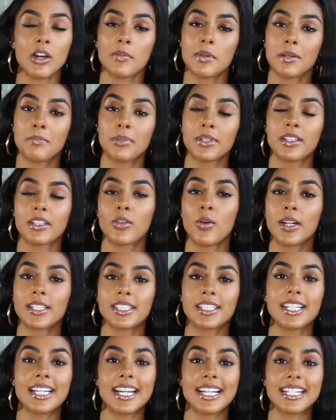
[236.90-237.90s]
so I'm gonna put the
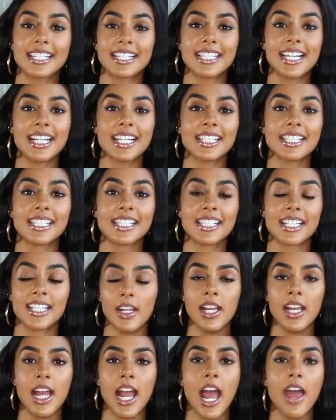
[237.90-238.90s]
quantity at 6.
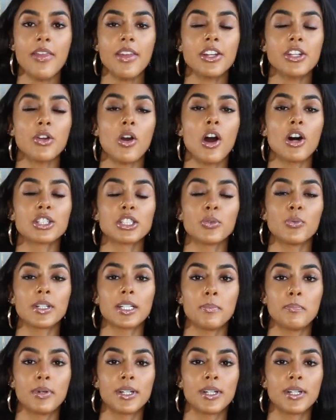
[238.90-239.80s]
And then you also wanna